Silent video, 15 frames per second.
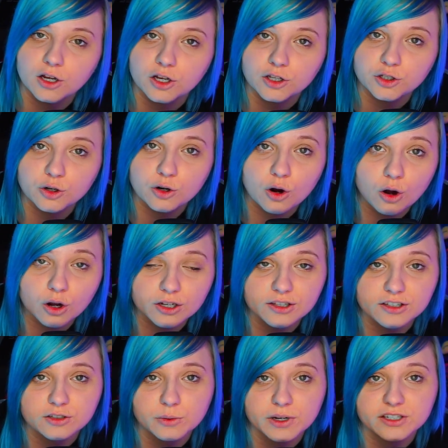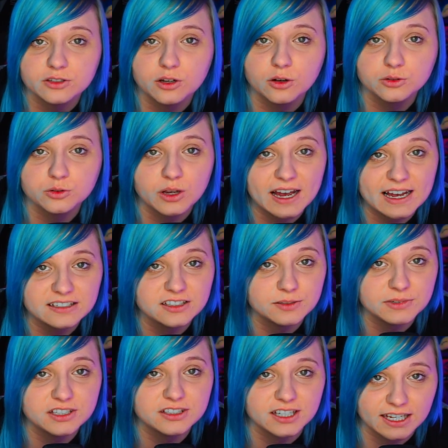Your Oculus Quest also has to be
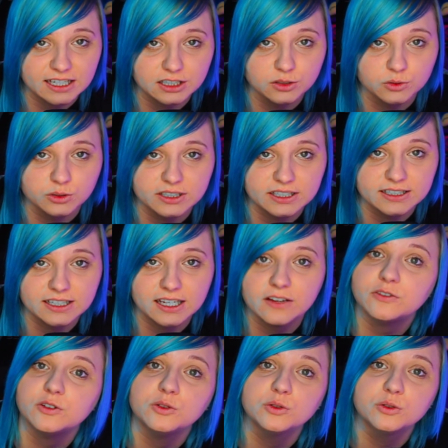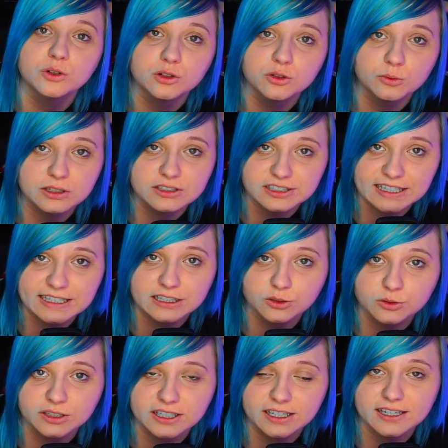side-loaded. If you do not know what
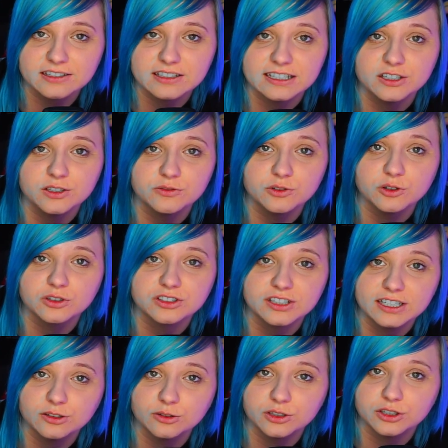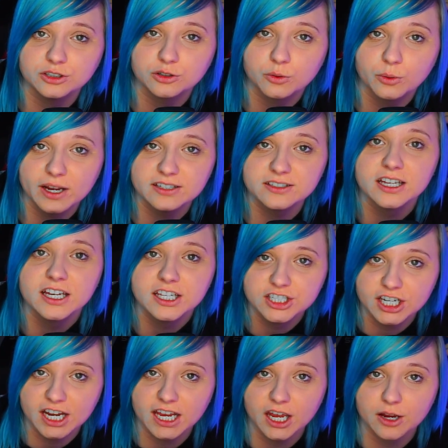side-loading is and you've not side-loaded your Quest,
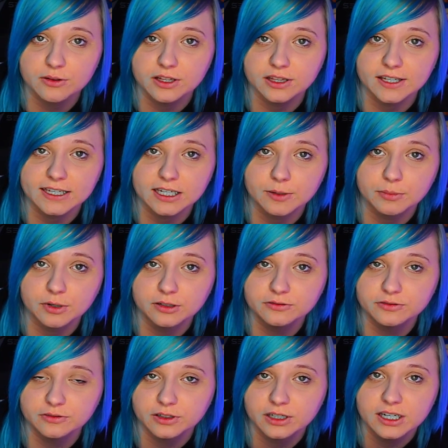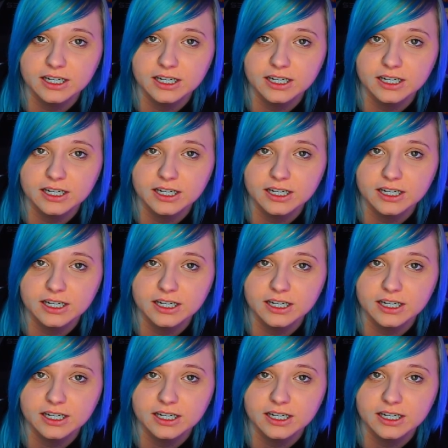check out the link above.